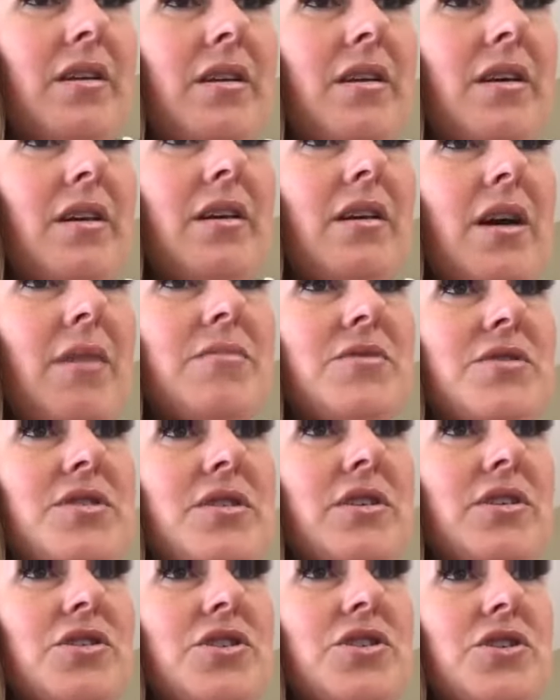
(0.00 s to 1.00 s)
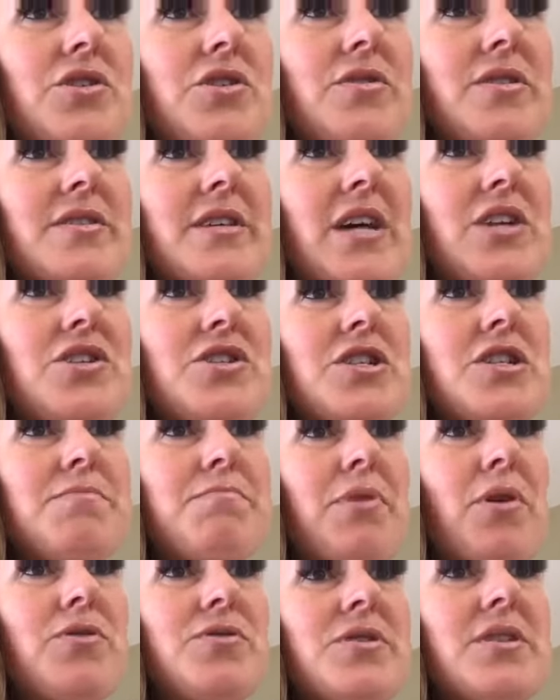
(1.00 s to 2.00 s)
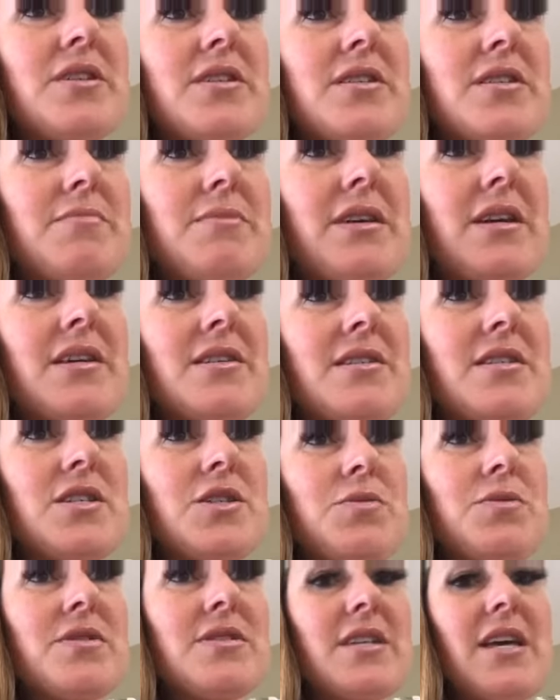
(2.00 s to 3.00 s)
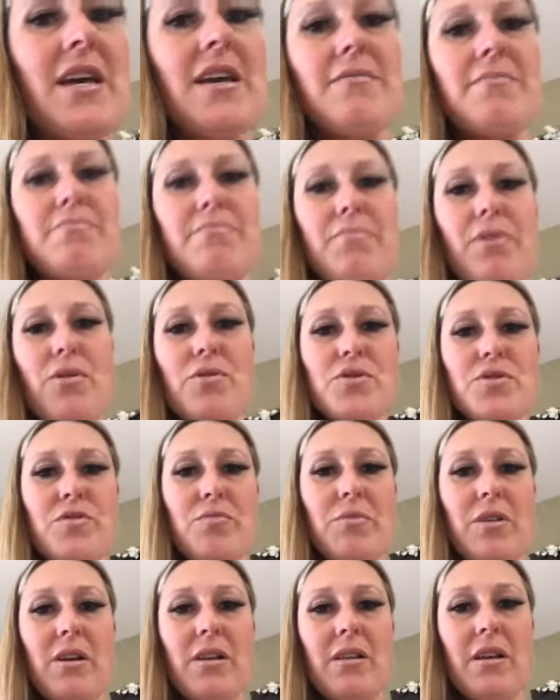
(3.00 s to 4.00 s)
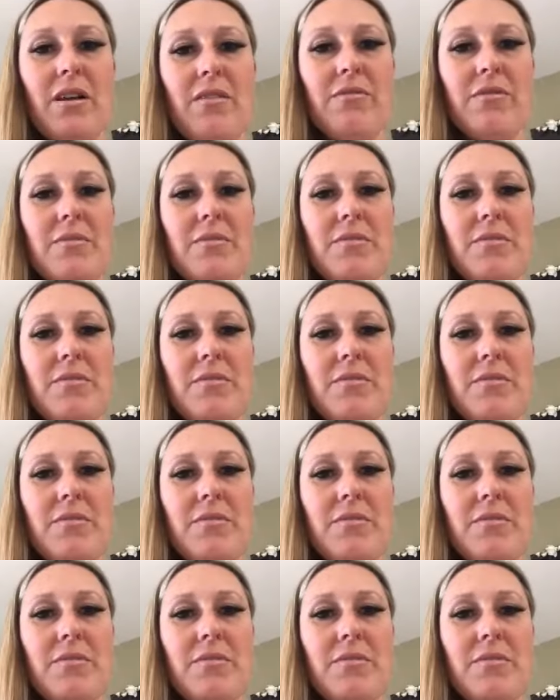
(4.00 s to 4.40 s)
here, I'm just going to show you this. I just posted this because this was a post from a client from